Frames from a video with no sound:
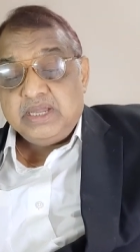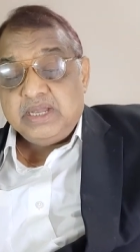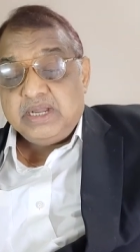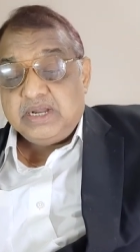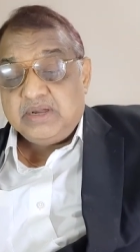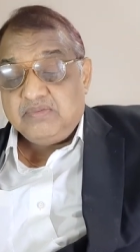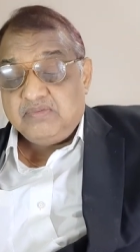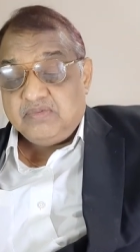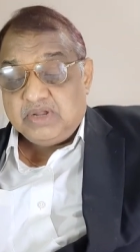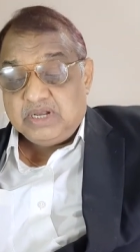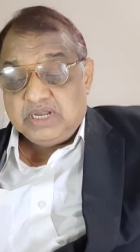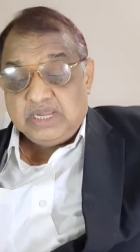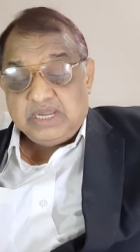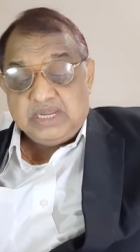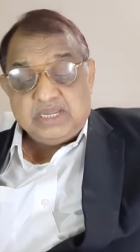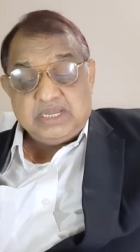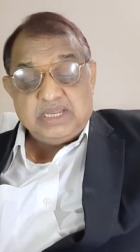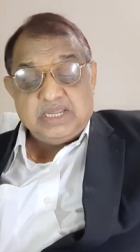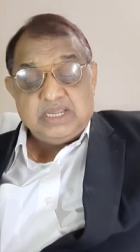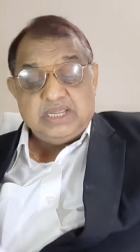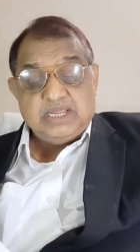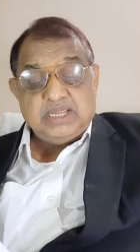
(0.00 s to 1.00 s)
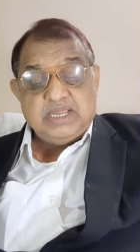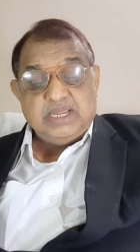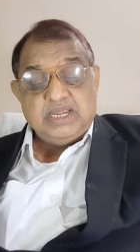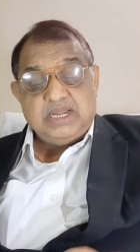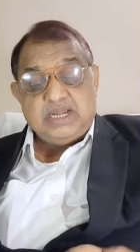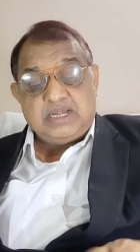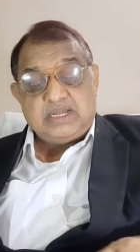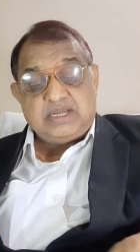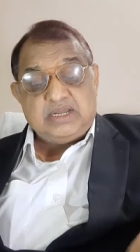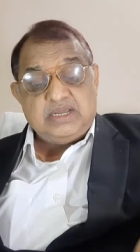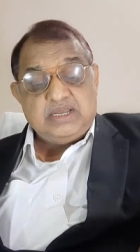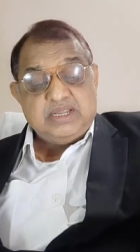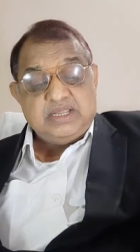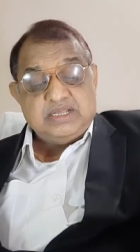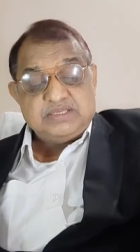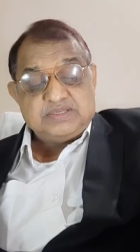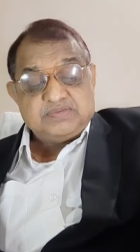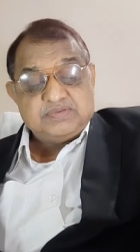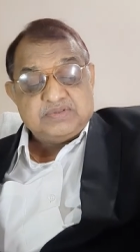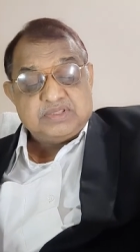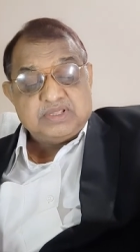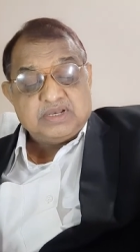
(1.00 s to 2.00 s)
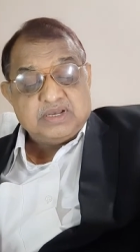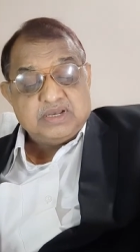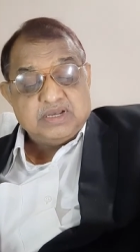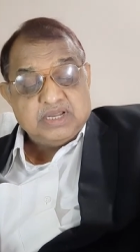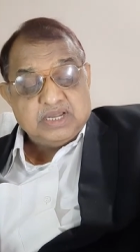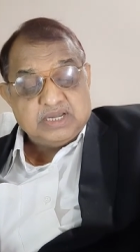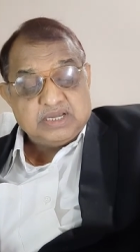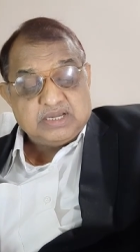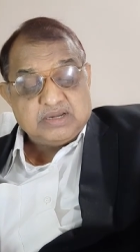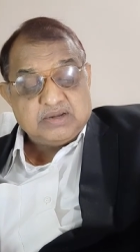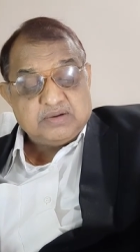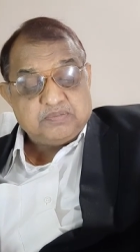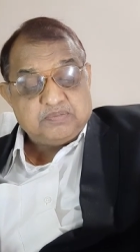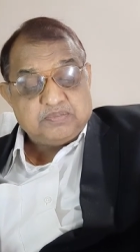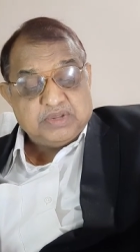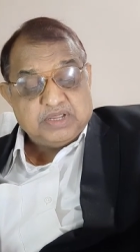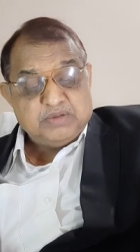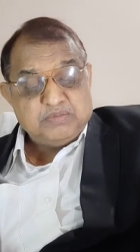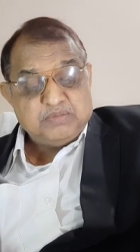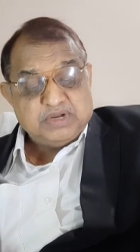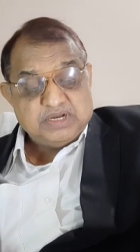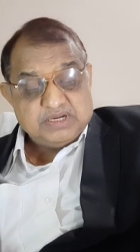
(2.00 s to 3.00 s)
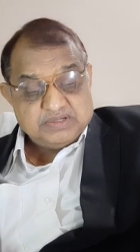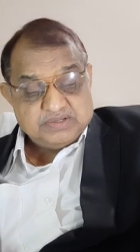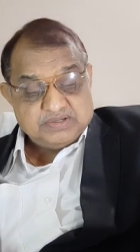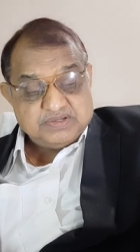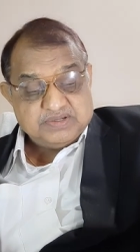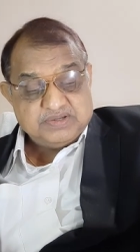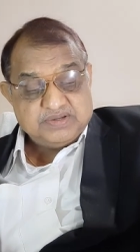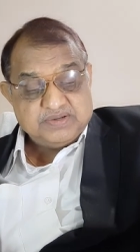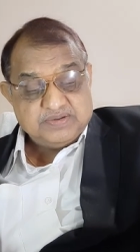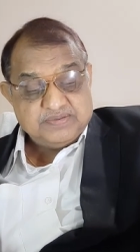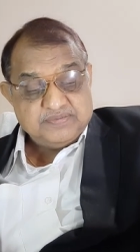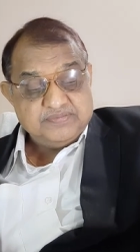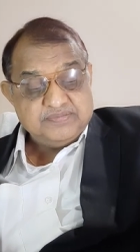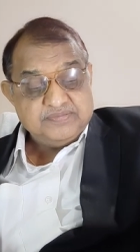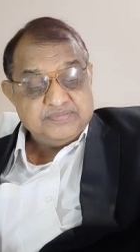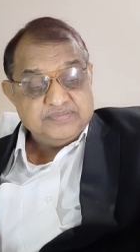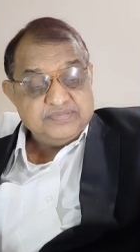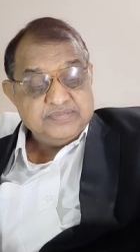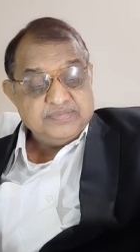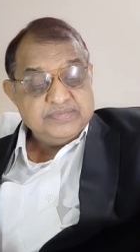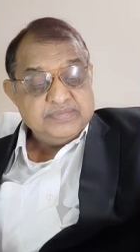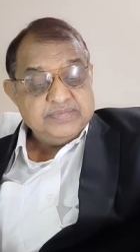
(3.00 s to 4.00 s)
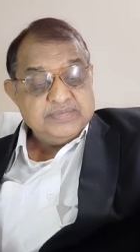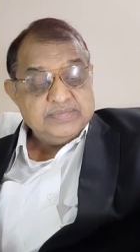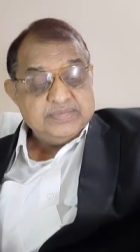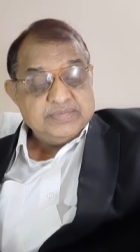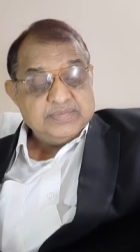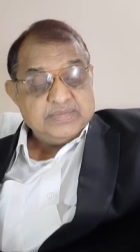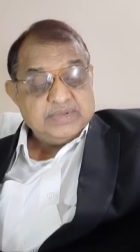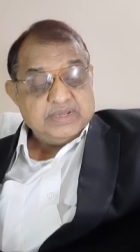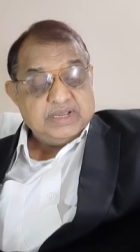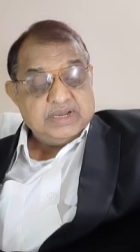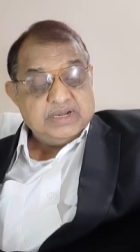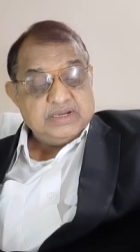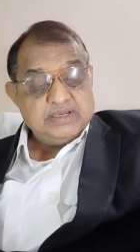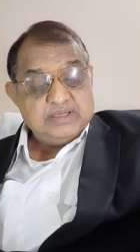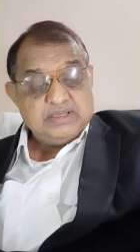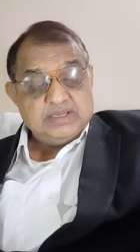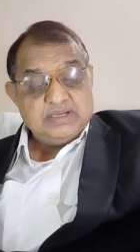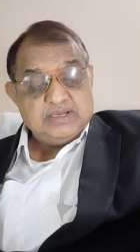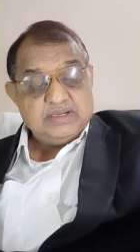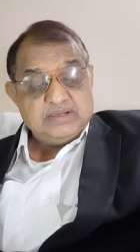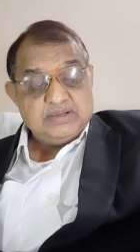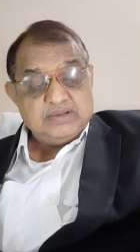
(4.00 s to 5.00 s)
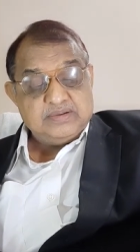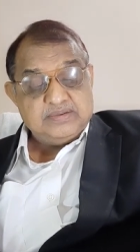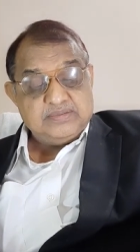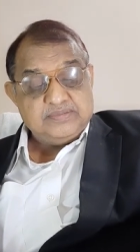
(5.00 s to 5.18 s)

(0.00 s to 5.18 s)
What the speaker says: and 188 deals with the related payments. And then,